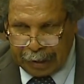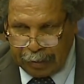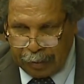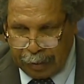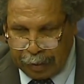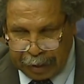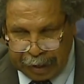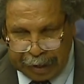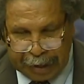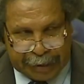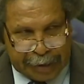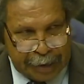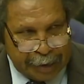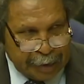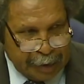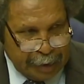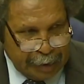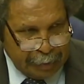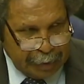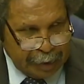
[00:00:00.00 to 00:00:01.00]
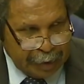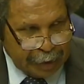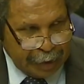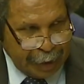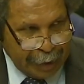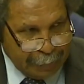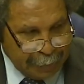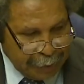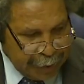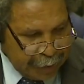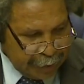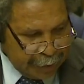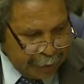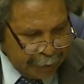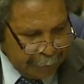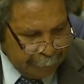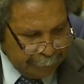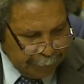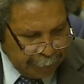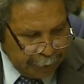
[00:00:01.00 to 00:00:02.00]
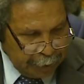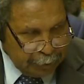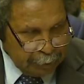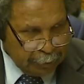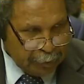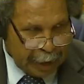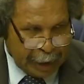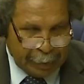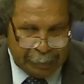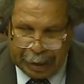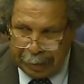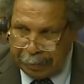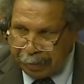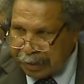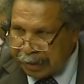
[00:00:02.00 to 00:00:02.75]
caucus and the Cabinet to come up